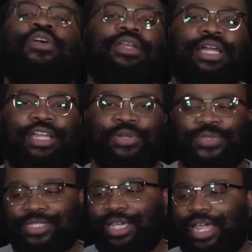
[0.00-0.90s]
online, you
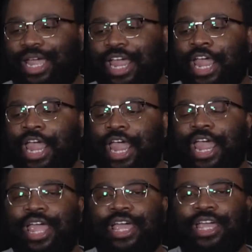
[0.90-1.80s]
see
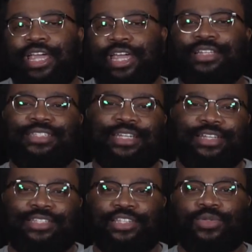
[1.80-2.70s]

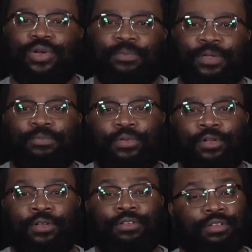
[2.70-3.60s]
instances where
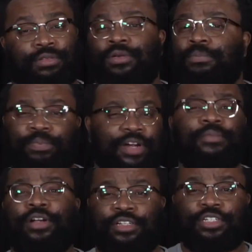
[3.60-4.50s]
people
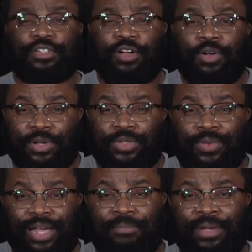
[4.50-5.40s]
pretty much always
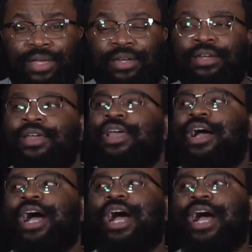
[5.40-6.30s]
white men
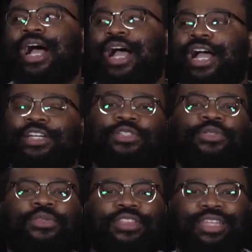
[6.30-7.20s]
uh,
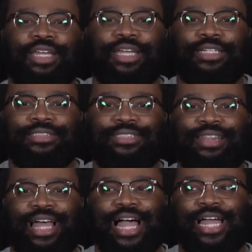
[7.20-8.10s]
do things
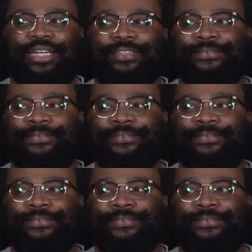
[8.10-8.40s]
that